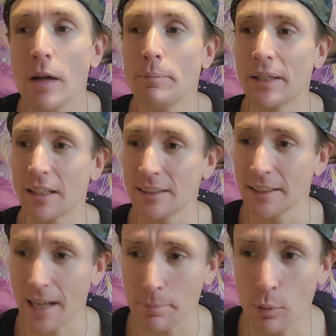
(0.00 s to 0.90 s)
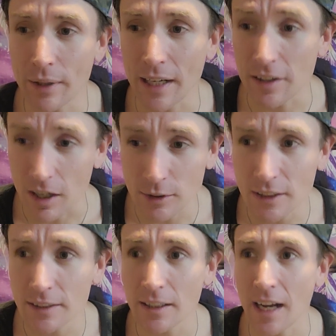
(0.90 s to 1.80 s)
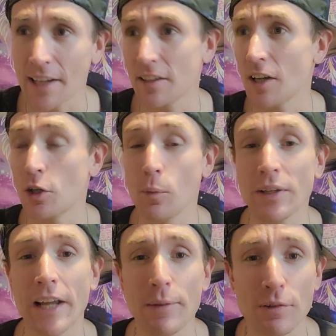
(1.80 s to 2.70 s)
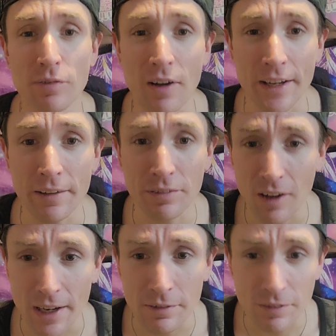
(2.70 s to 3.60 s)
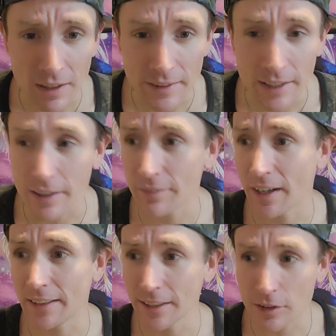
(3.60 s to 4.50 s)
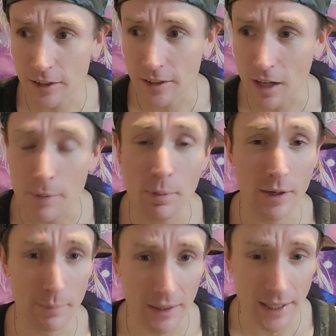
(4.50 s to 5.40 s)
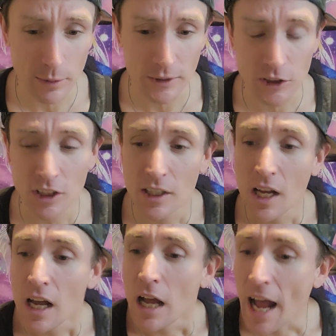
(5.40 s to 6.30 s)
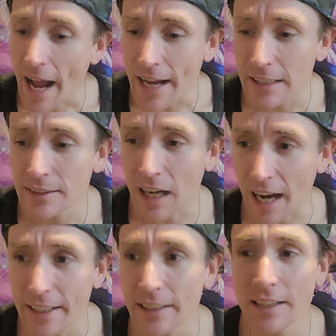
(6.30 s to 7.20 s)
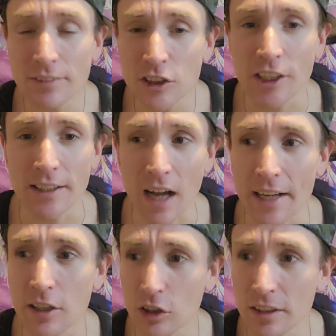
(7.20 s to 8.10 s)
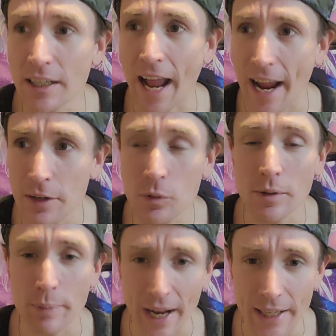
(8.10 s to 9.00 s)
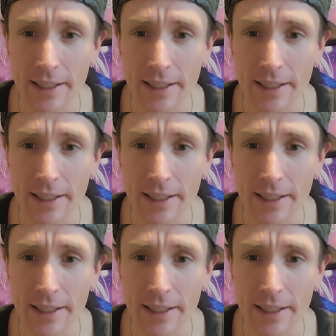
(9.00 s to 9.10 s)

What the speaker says: because at that point I thought I was gonna die. I thought no one gave a fucking flying fuck there if I did or did not, pardon my language. And I didn't give a shit. I couldn't handle the pain